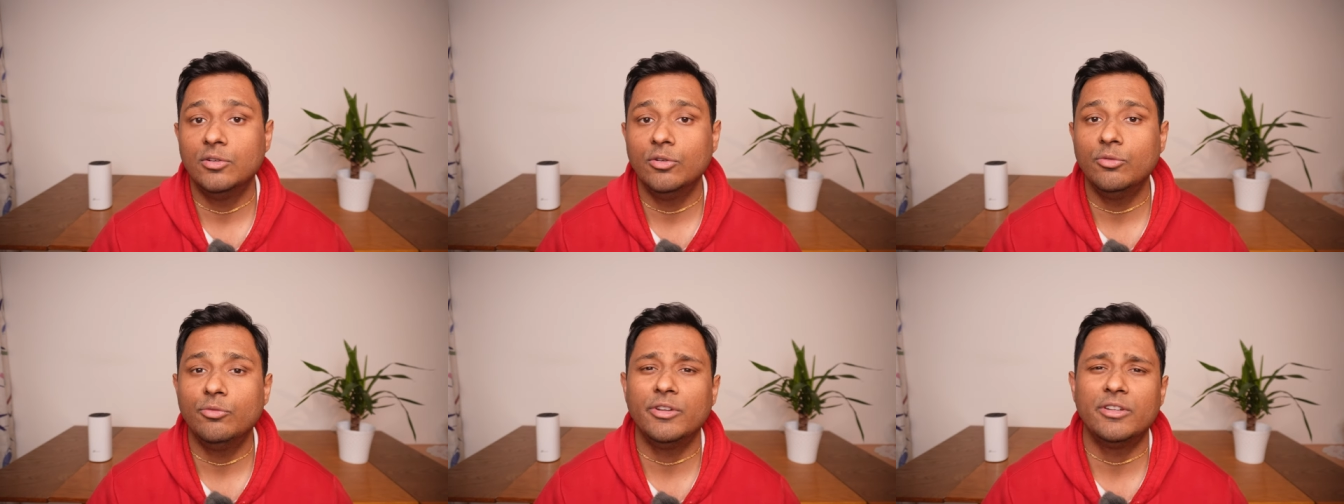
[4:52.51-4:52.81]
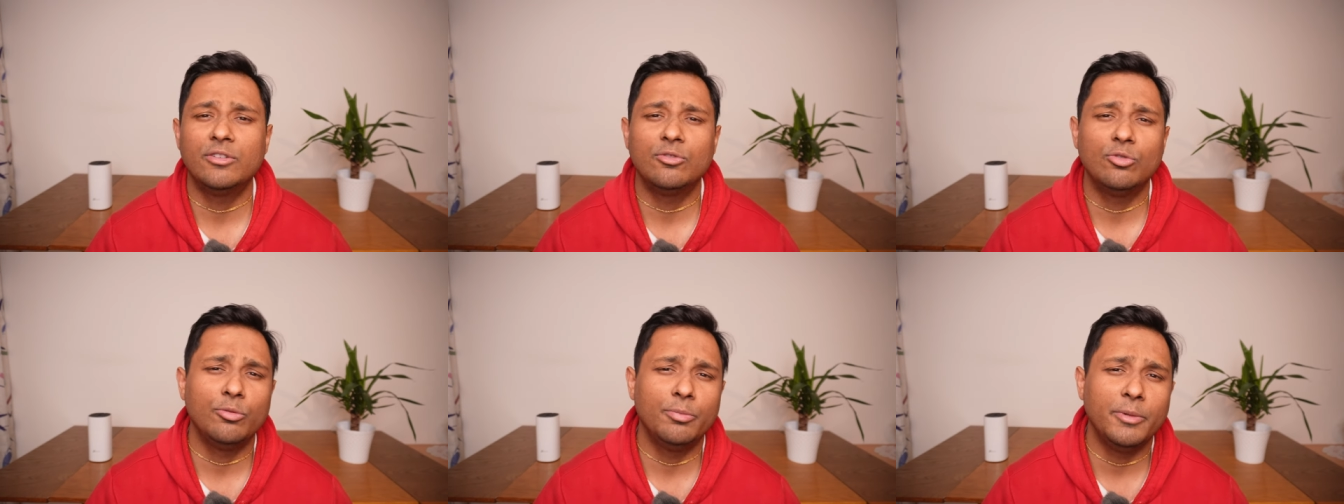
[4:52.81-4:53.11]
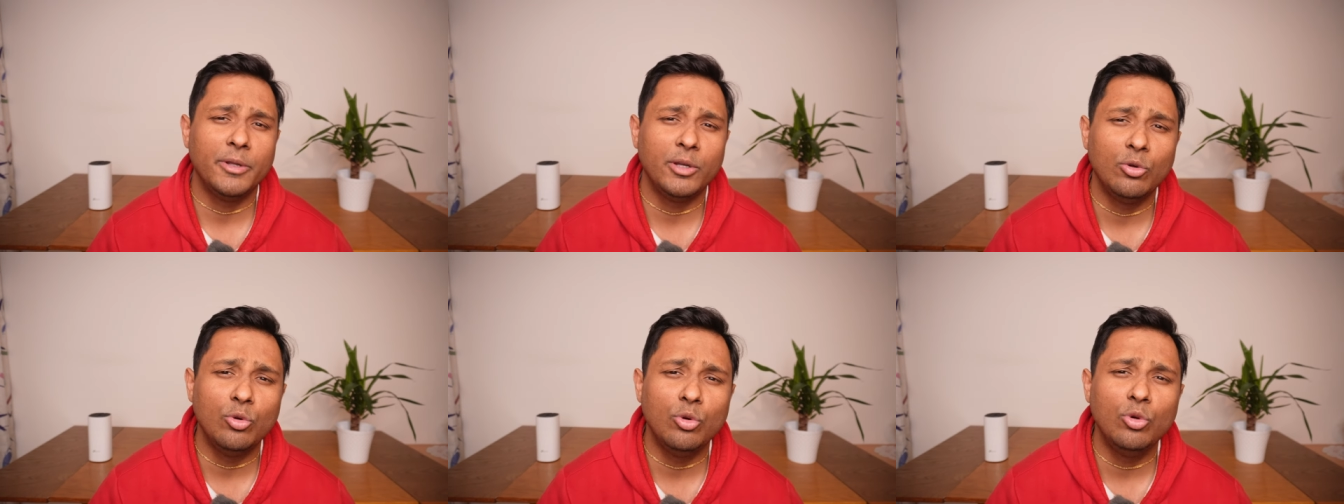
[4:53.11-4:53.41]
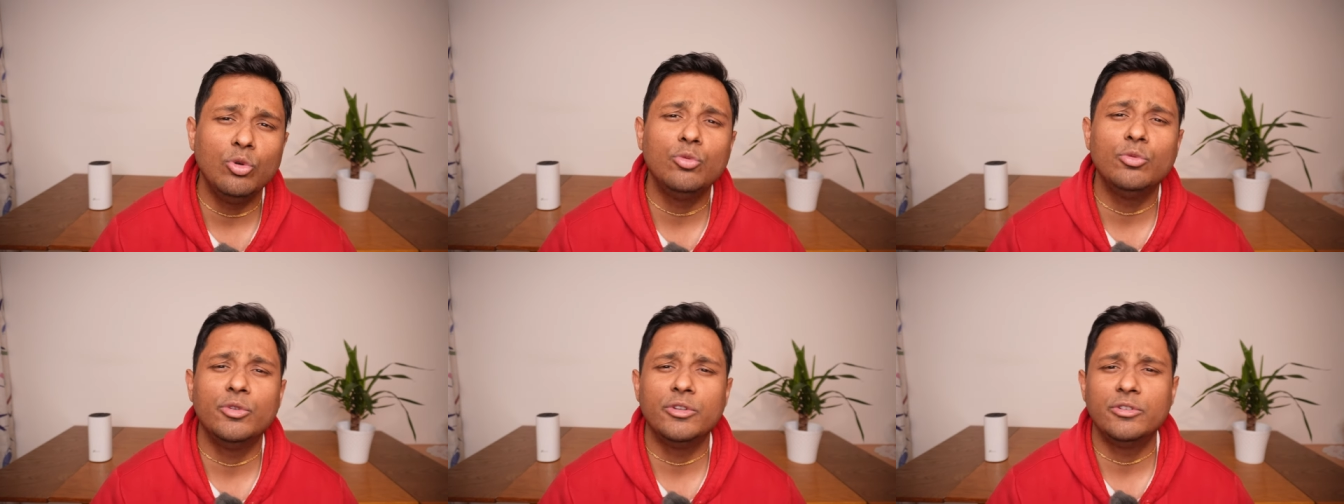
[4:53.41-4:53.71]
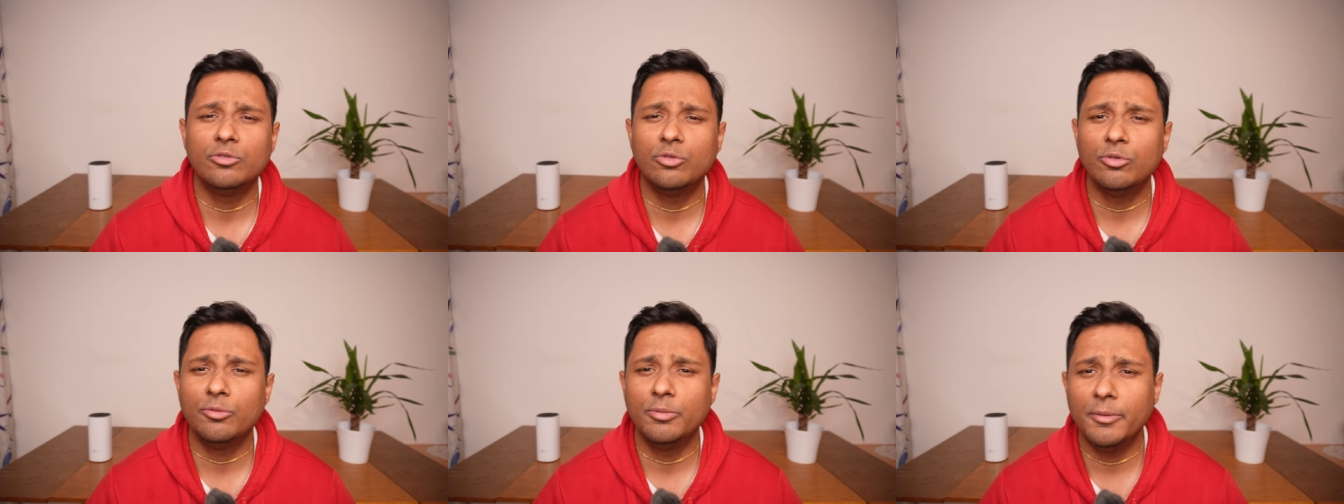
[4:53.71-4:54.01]
you know, which could be good,
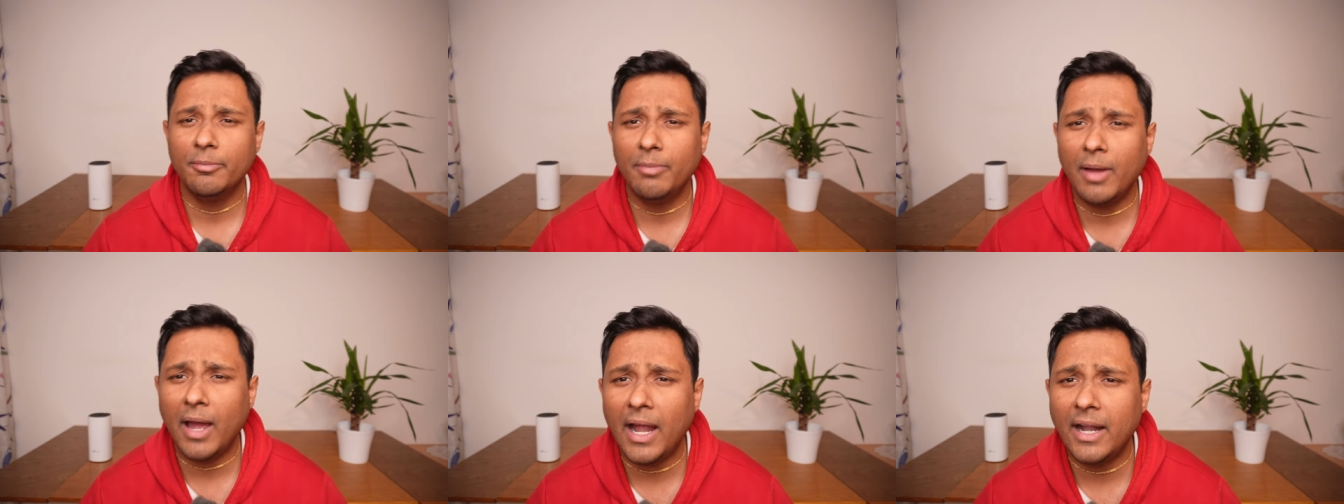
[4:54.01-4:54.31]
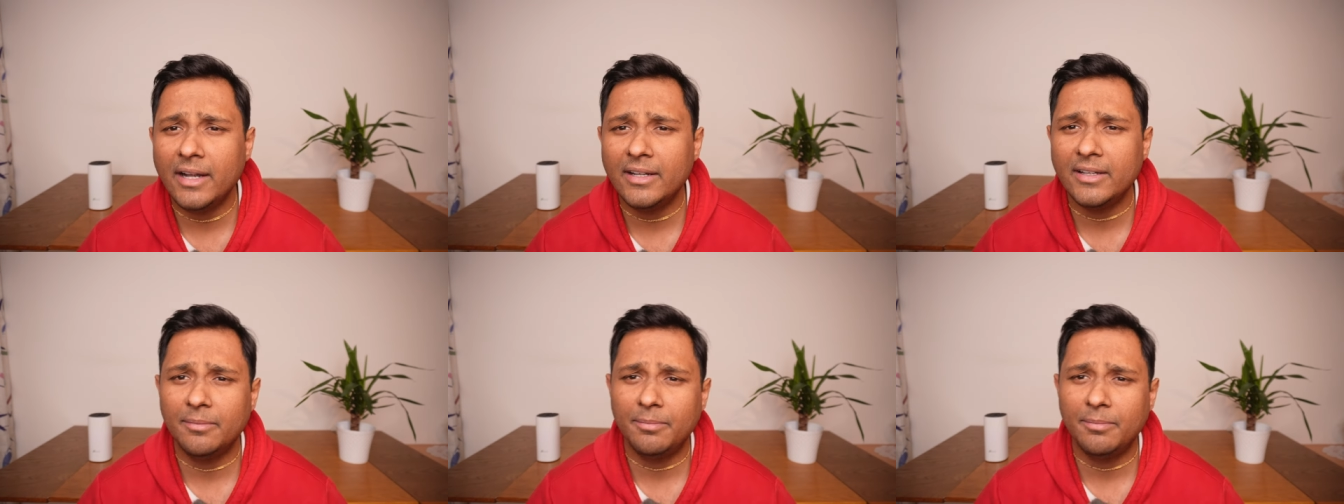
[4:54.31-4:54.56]
which could be bad,